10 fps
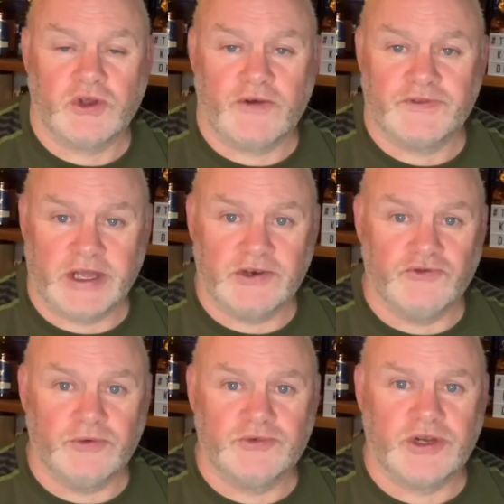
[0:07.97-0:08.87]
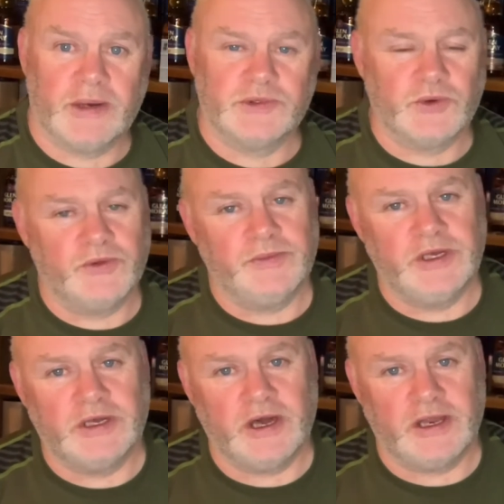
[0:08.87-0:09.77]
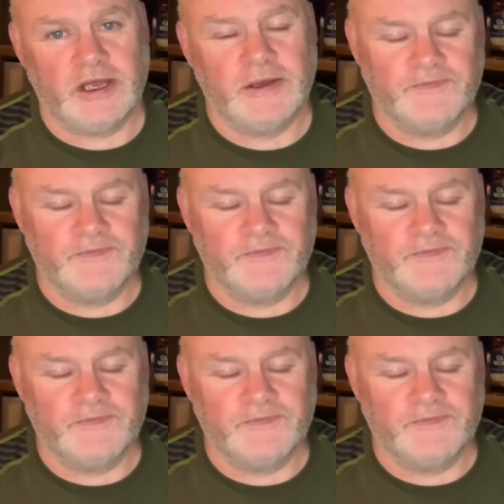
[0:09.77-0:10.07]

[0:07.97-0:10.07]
of Dining Room Drams with me, Gary.